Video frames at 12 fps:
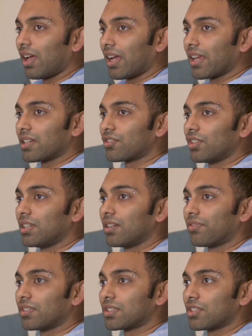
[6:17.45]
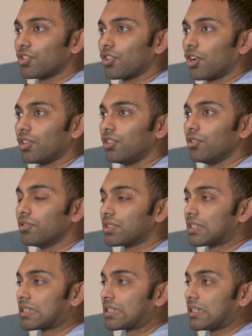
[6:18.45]
I guess only difference is you're not
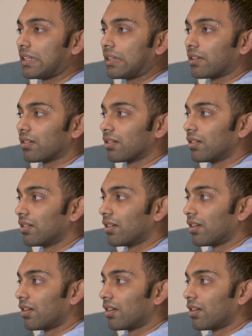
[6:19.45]
used to seeing